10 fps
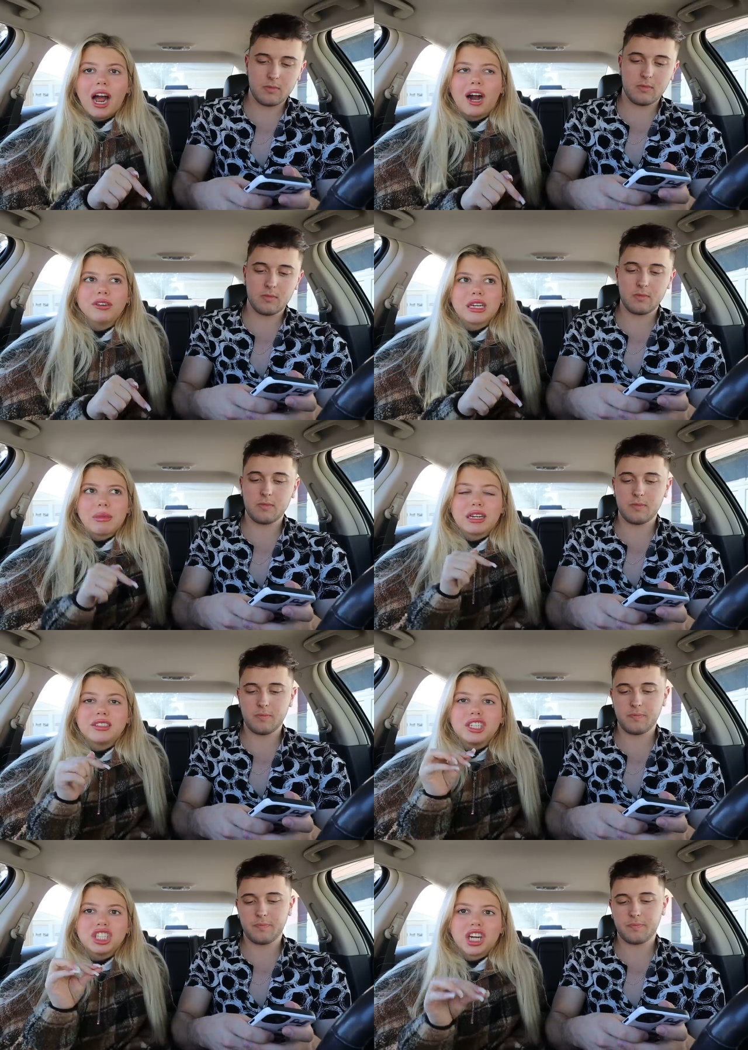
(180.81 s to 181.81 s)
Speaker 1: house, I'm
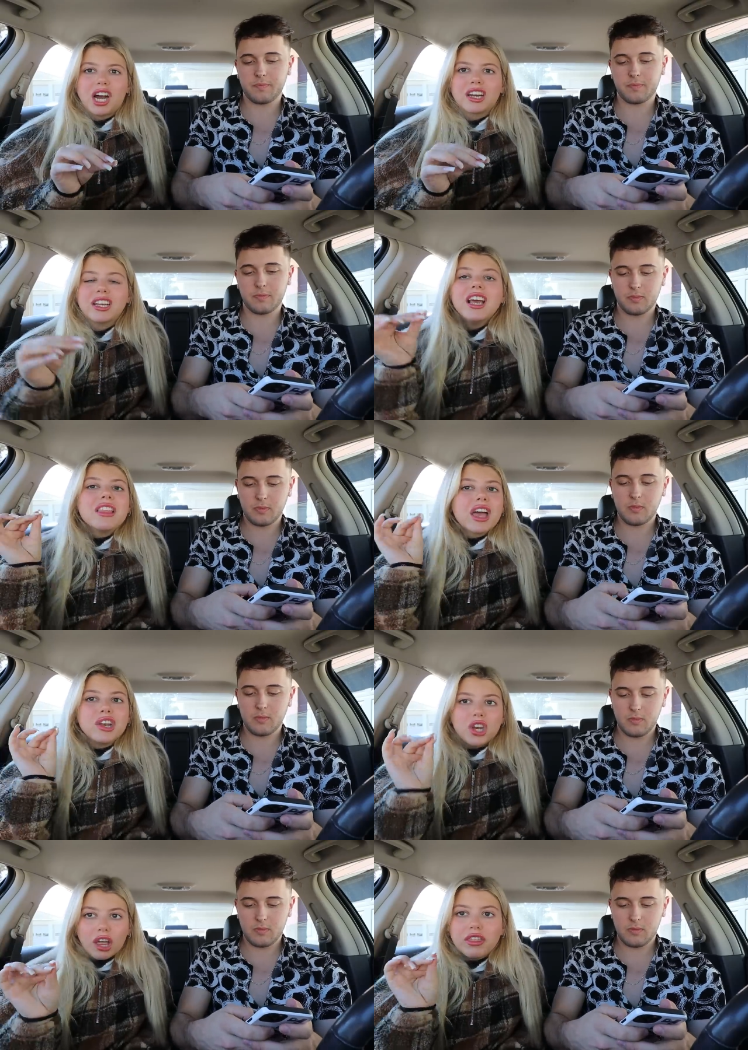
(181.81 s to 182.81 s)
honestly shocked
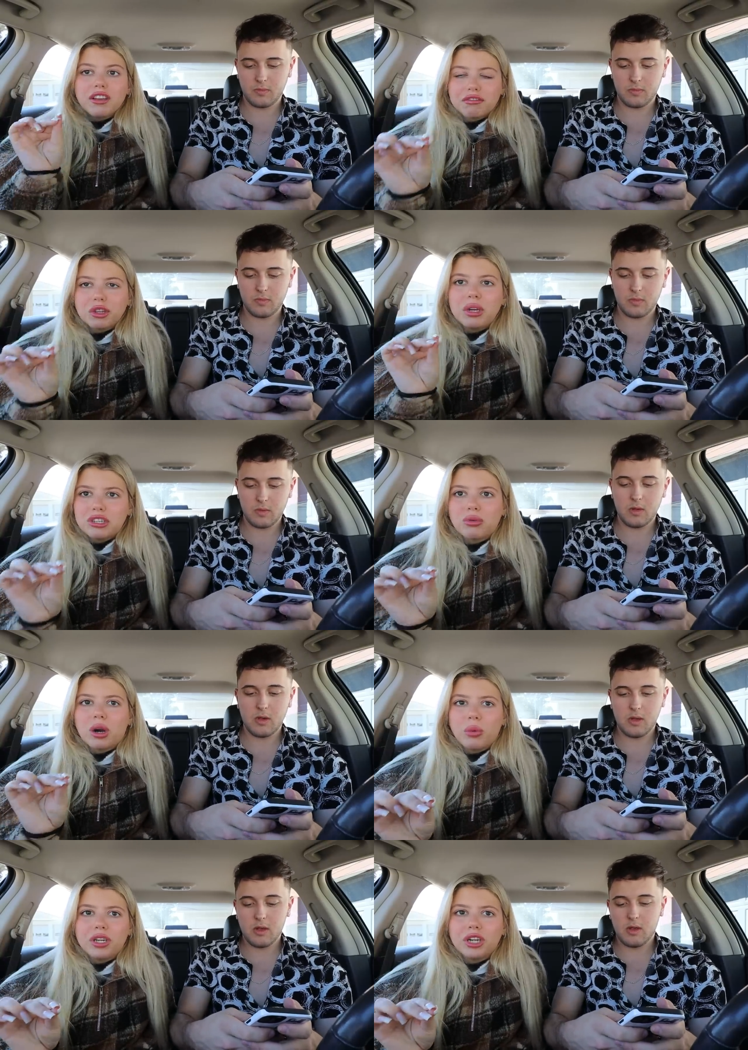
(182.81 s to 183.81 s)
that nothing flew into
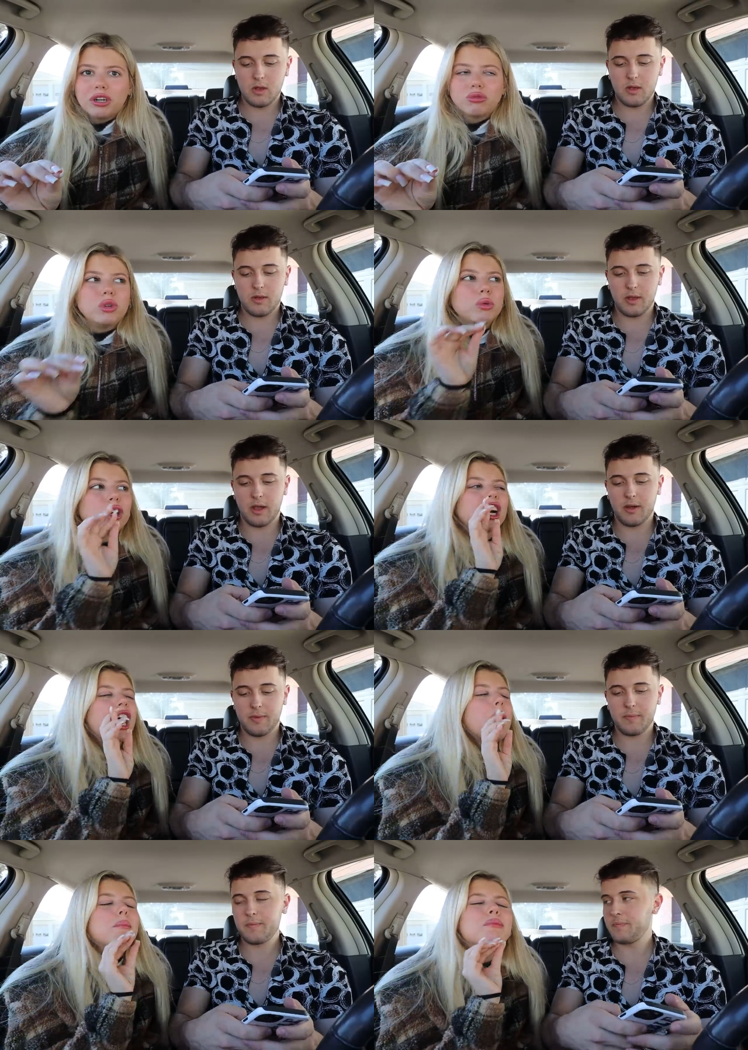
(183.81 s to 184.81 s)
our windows. We yeah.
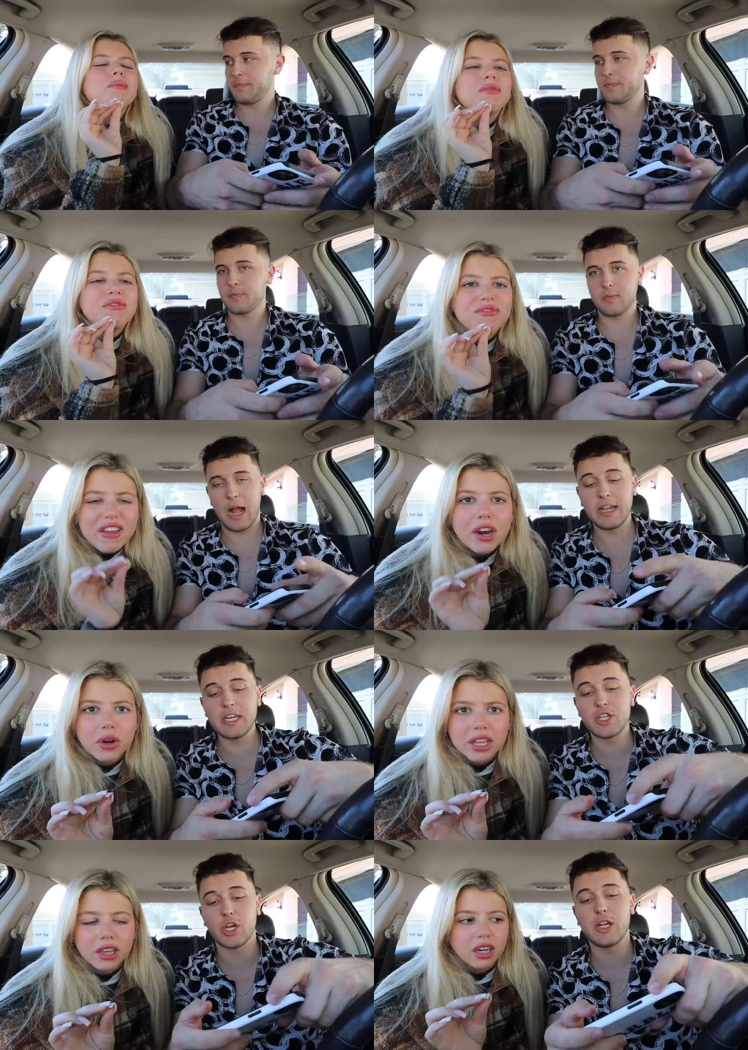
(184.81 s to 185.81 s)
were I
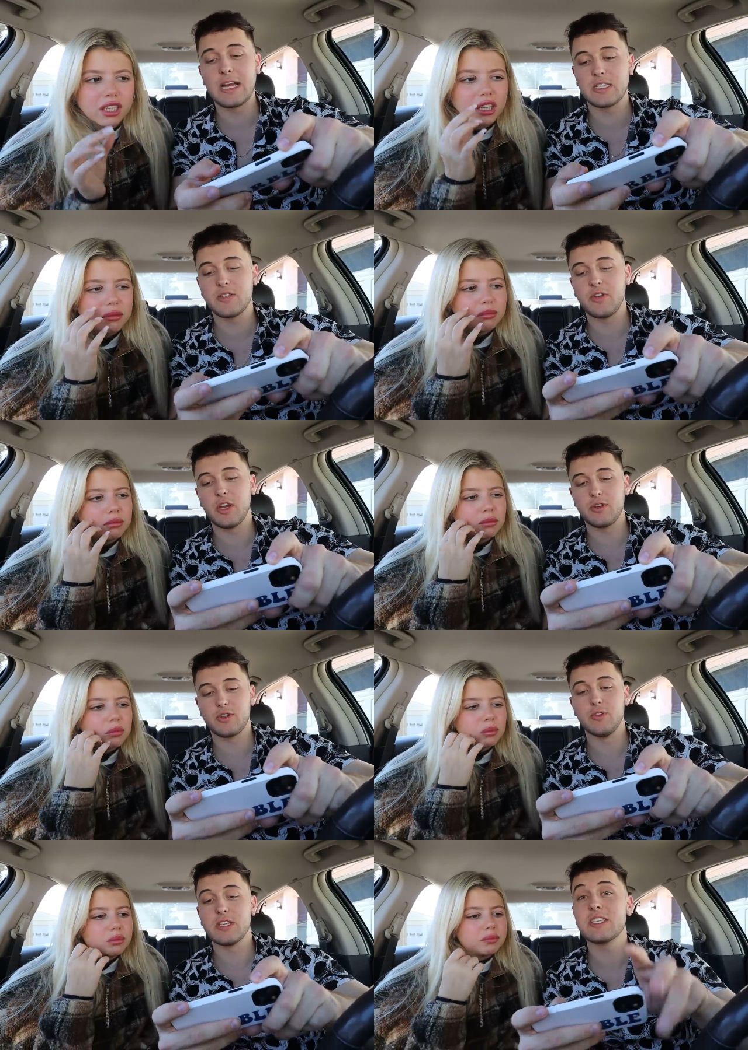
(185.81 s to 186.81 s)
need to show
Speaker 2: lucky. you guys this video
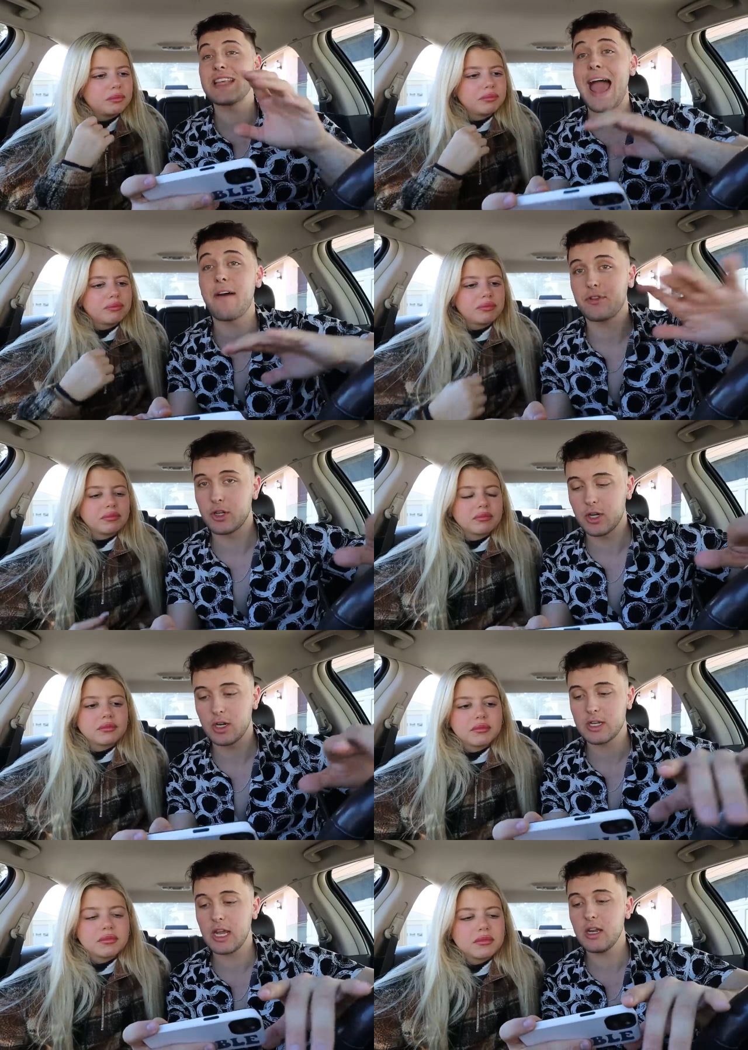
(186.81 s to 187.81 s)
too. This is after the
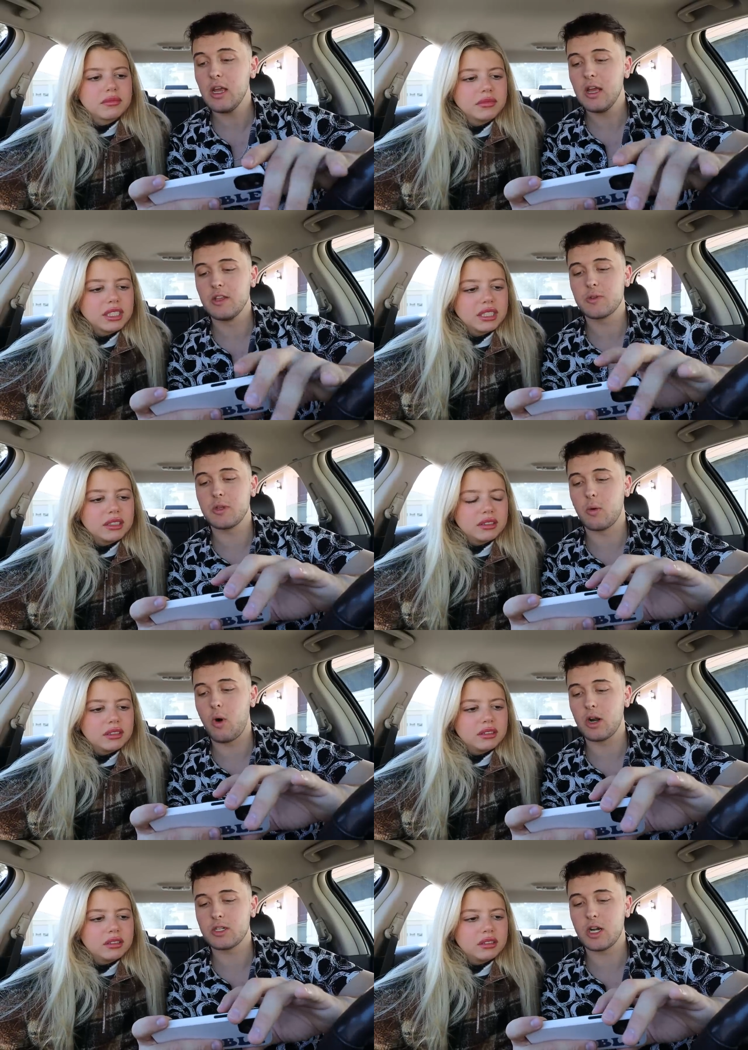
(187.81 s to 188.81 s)
hurricane. This is when the
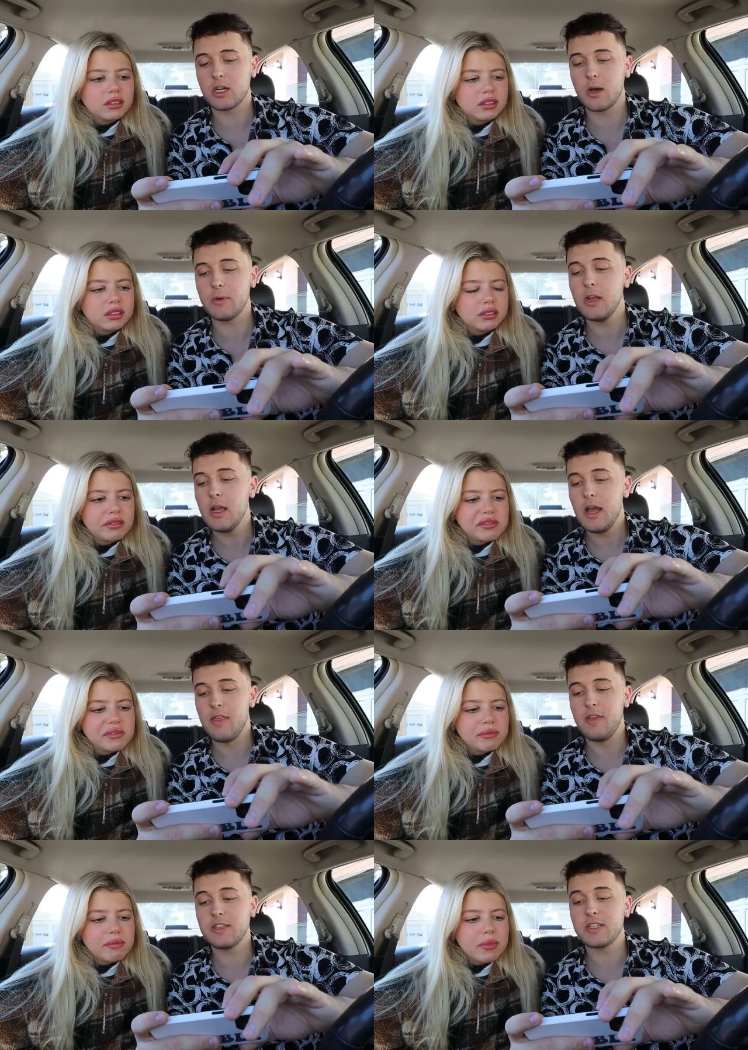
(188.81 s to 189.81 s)
water started coming.
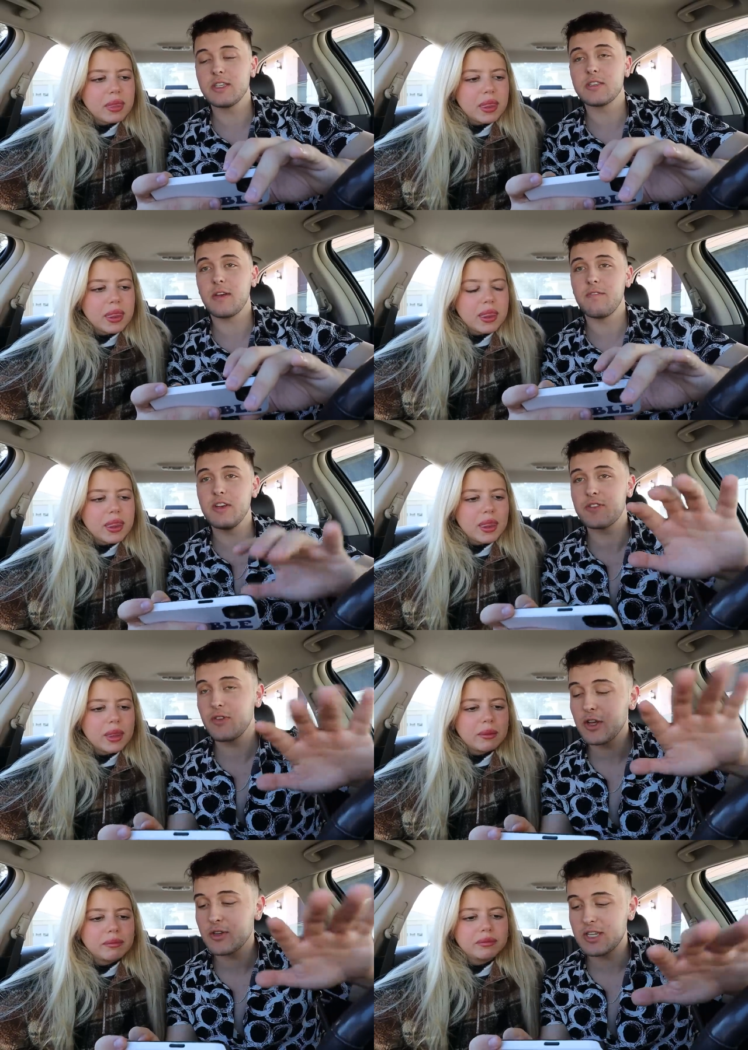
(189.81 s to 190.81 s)
This is this
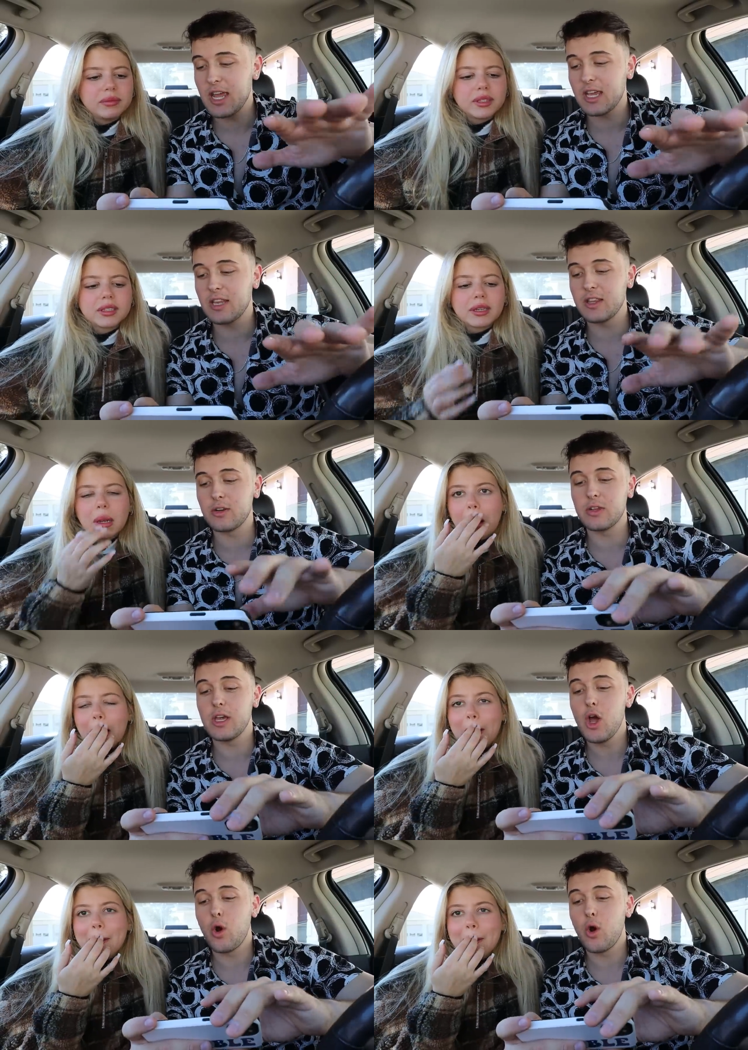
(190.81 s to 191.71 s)
video is taken literally